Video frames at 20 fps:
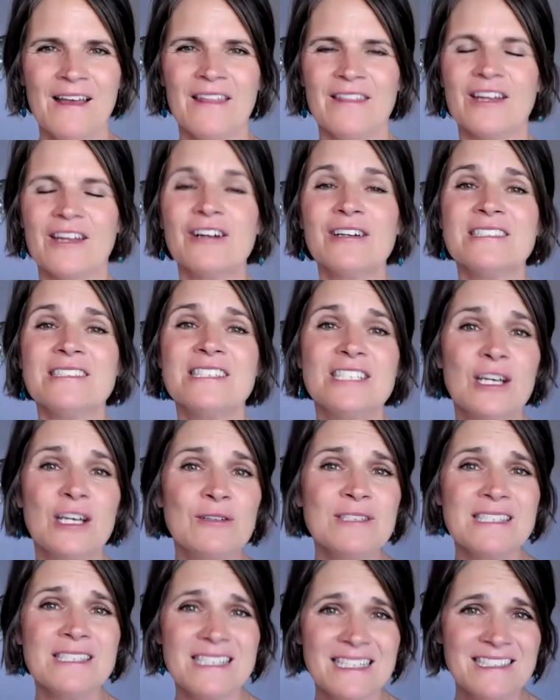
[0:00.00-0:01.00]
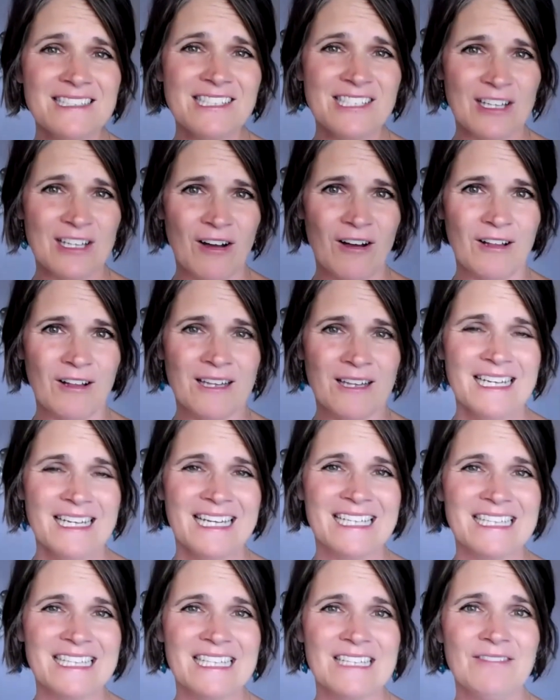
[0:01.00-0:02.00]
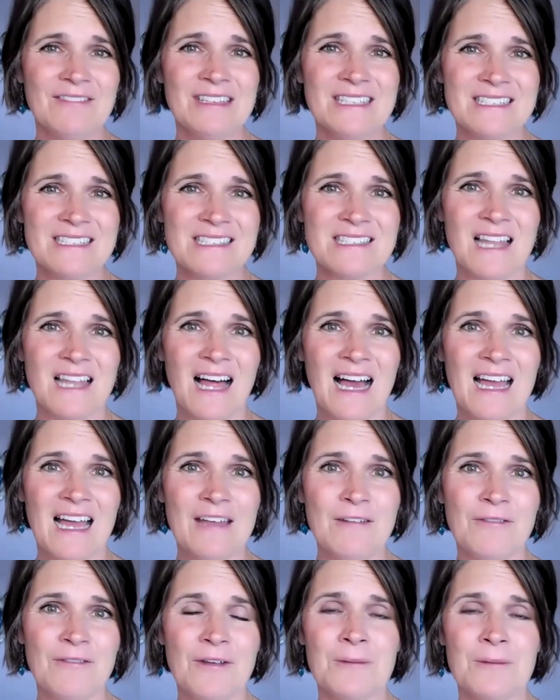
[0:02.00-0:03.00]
There is no sense, y'all, in living this life,